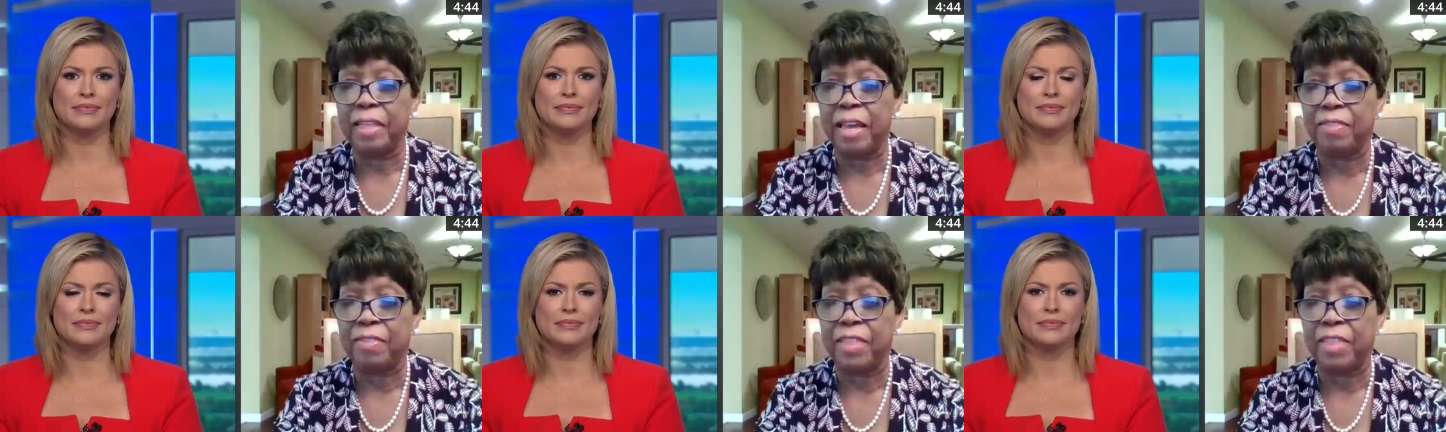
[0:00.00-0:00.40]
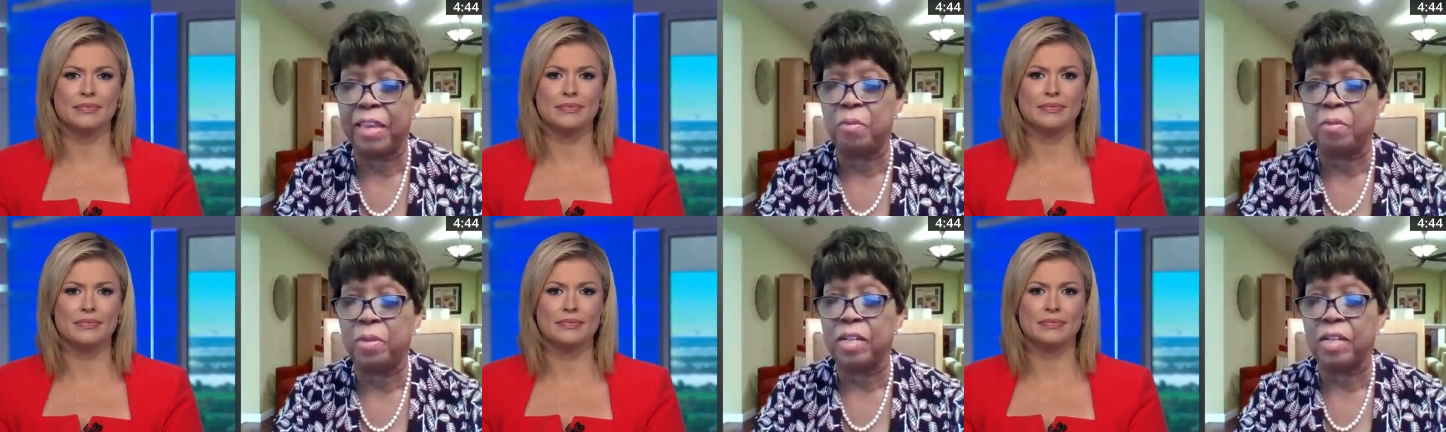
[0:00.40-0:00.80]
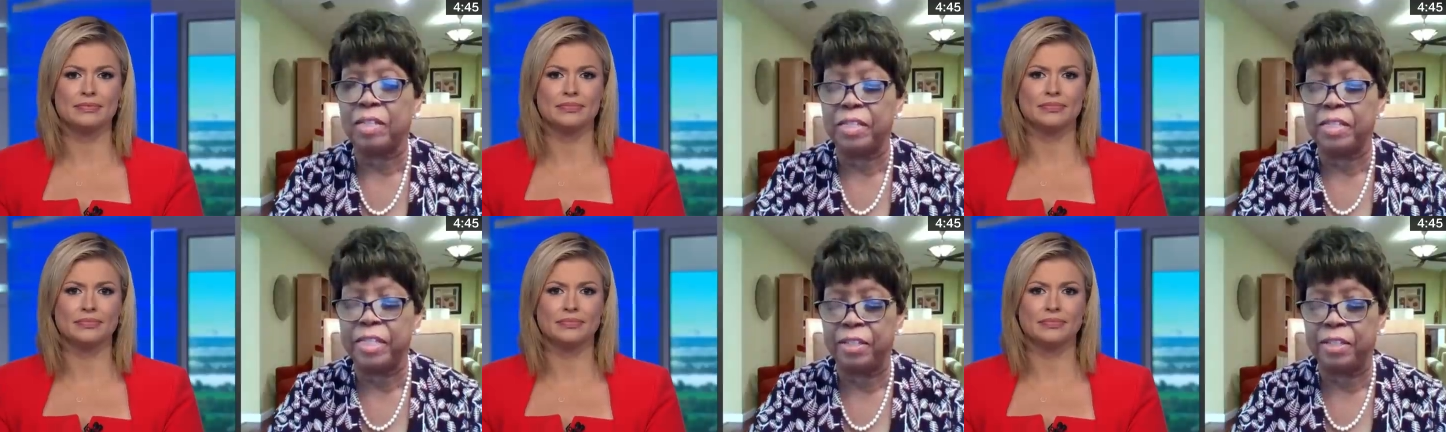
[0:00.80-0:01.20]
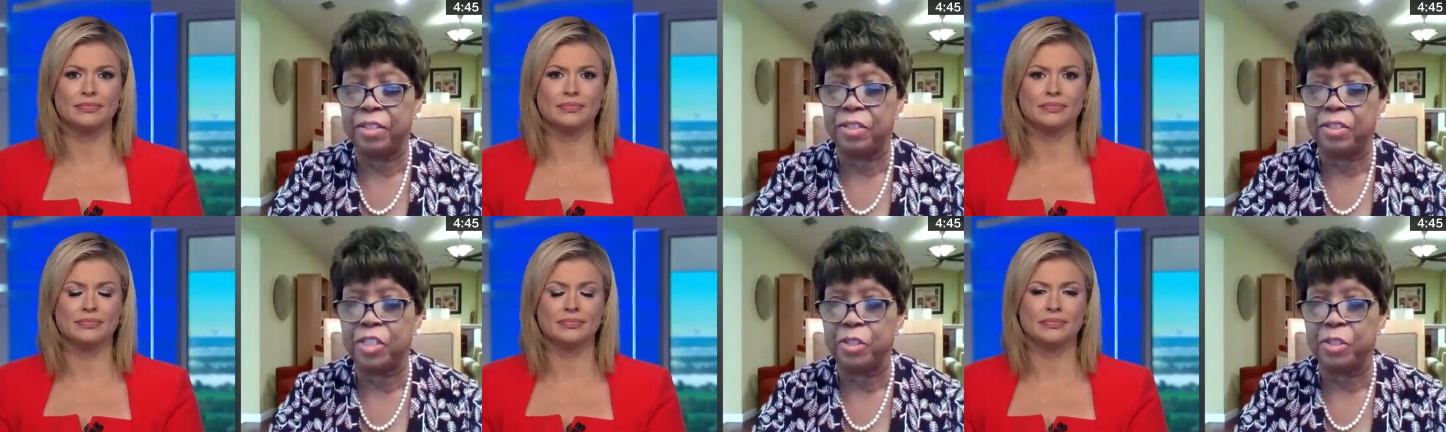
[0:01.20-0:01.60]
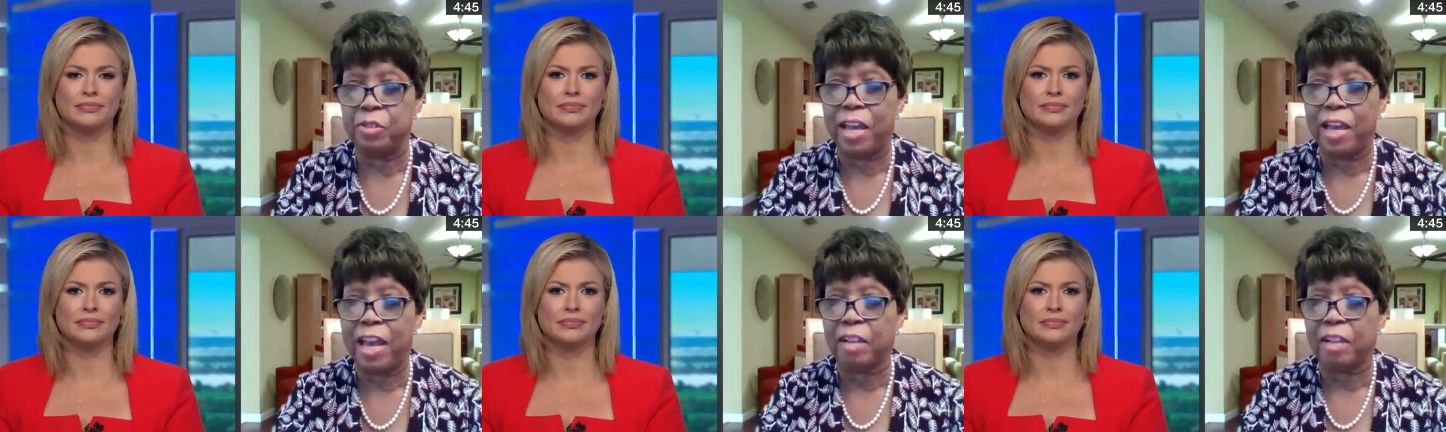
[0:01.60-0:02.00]
Speaker 1: that they will continue to
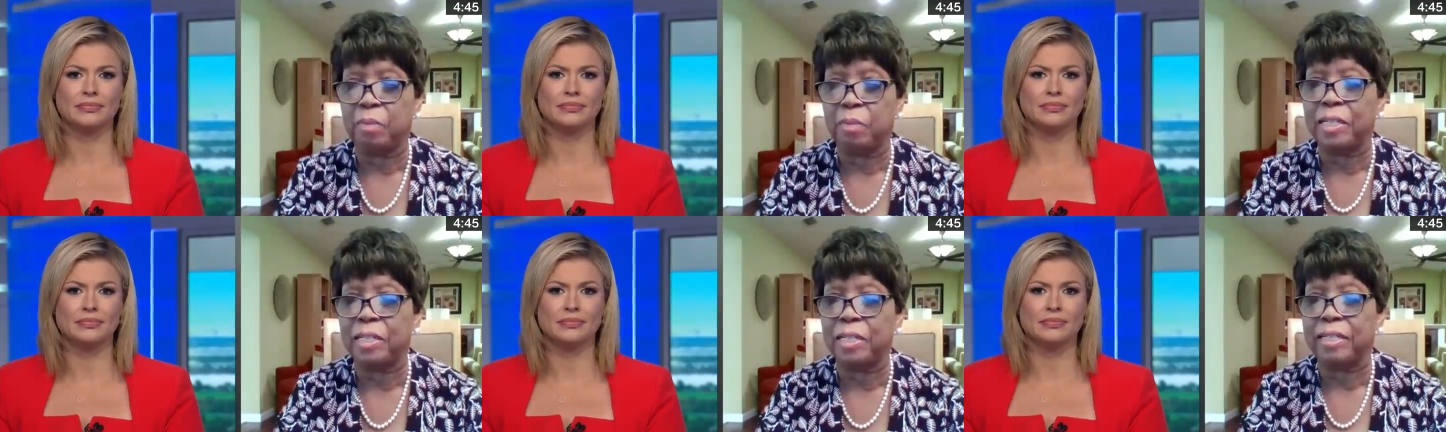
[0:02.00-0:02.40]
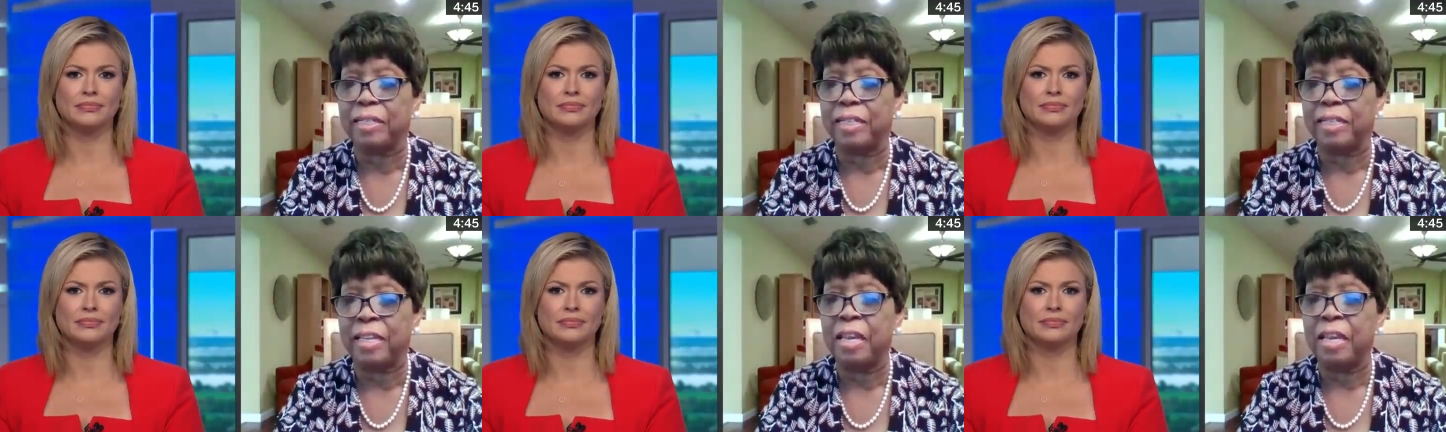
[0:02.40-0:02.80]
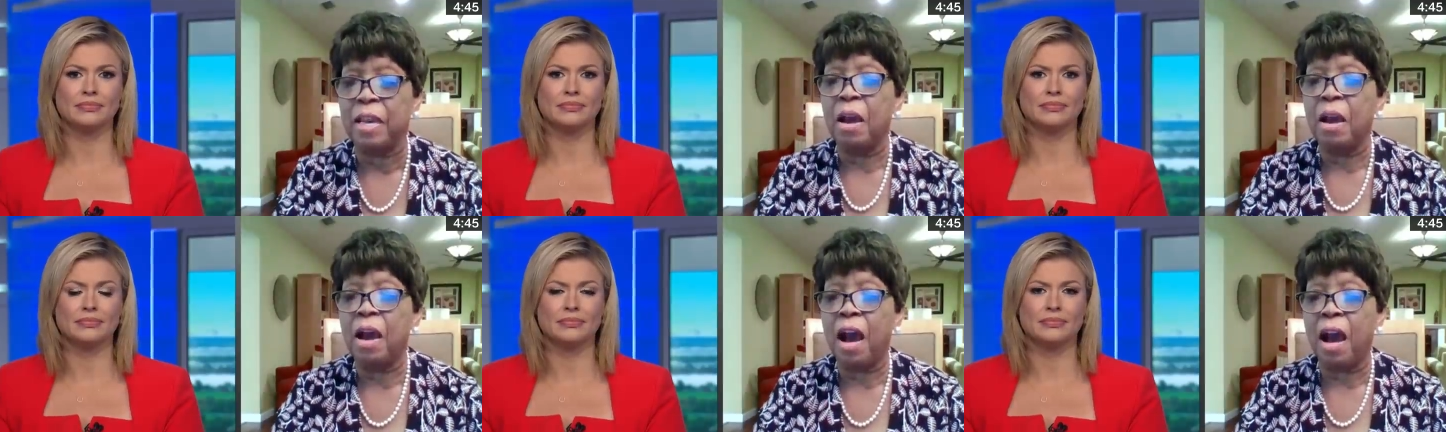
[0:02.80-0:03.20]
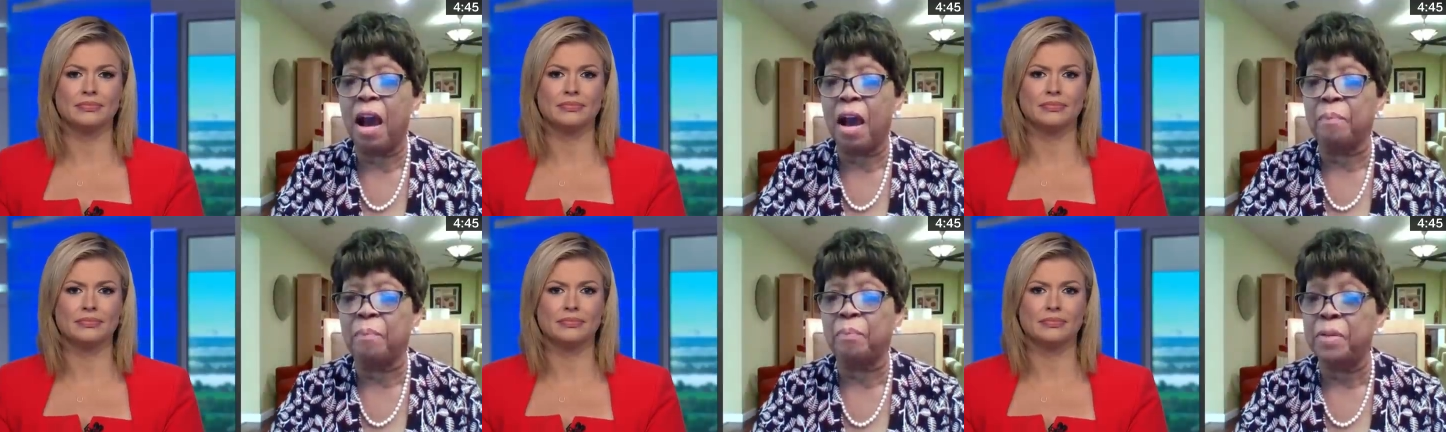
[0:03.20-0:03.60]
adamantly um,